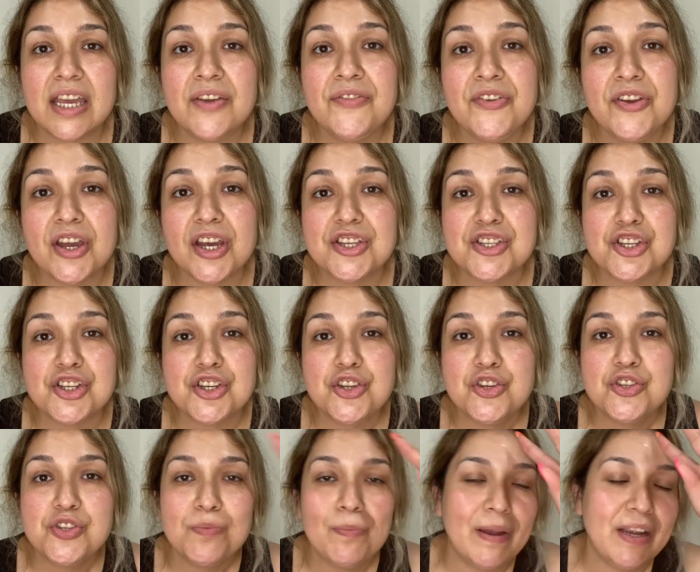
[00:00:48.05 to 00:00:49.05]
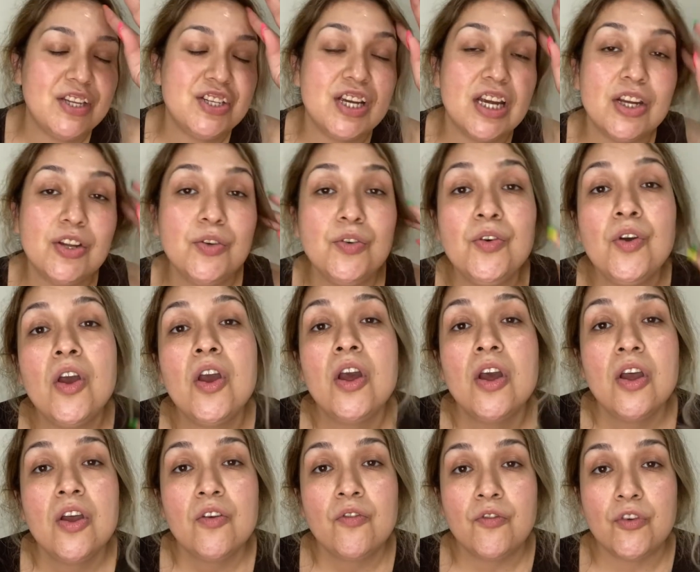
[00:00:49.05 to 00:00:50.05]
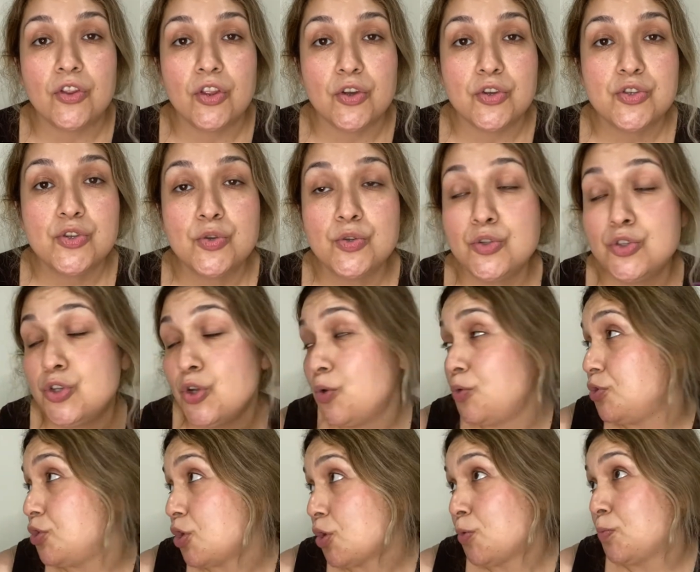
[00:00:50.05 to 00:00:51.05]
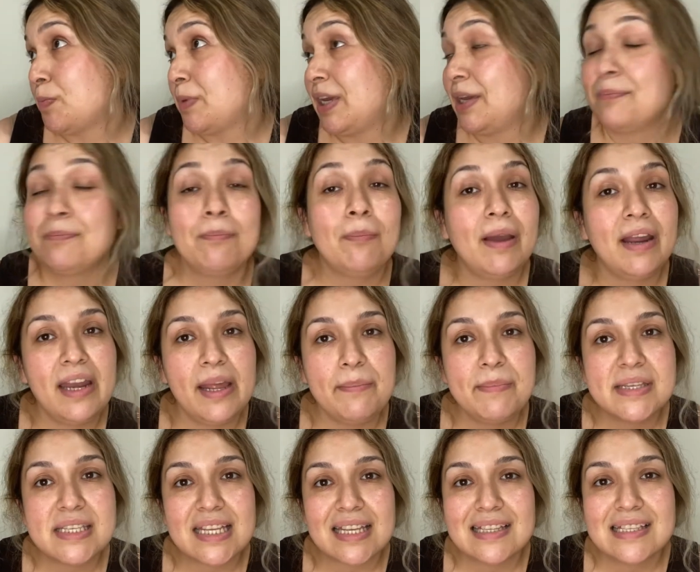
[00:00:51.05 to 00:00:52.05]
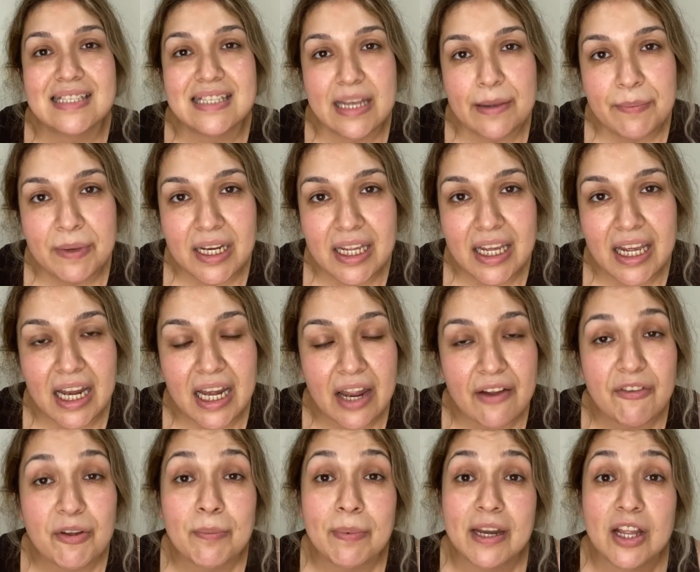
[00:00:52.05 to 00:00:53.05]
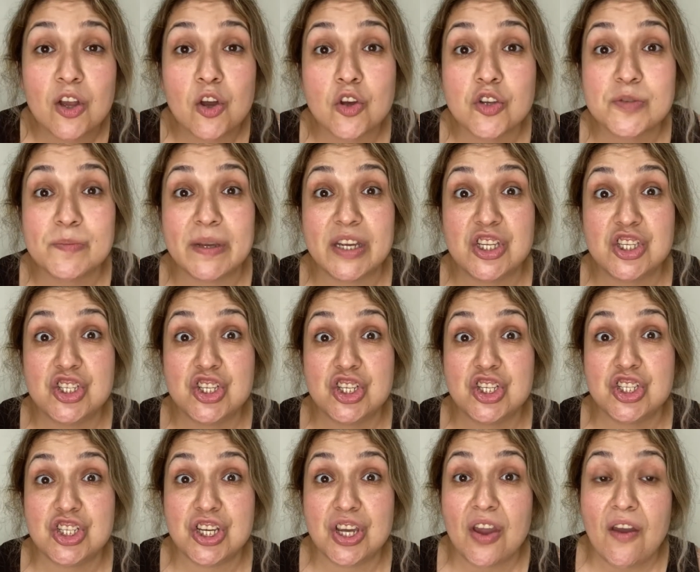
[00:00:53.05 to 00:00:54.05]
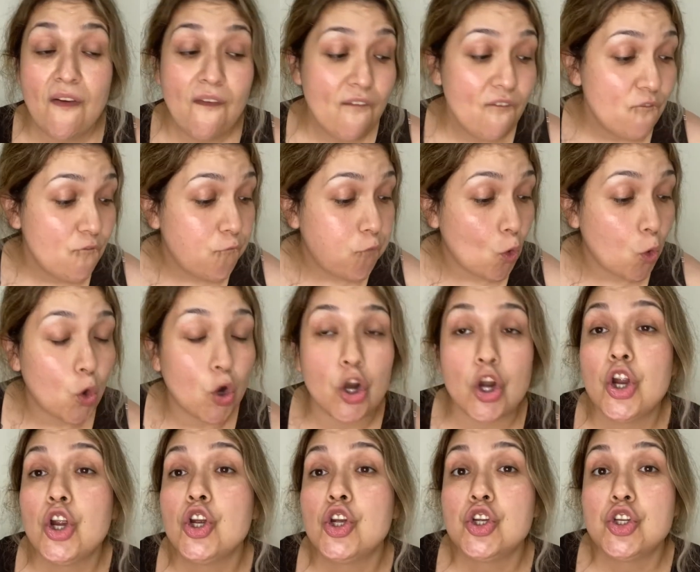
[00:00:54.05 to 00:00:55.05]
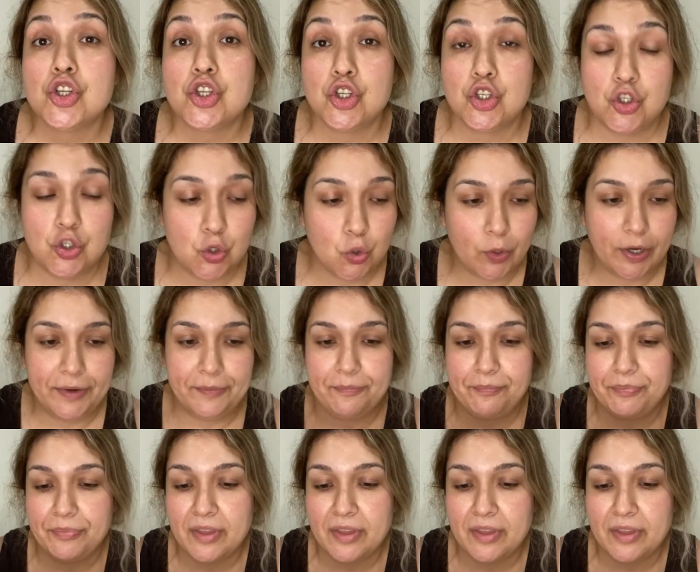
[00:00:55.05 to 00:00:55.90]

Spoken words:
if you guys are new to my channel, for those who don't know me, my name is Gethsemane and everybody calls me Gigi for short.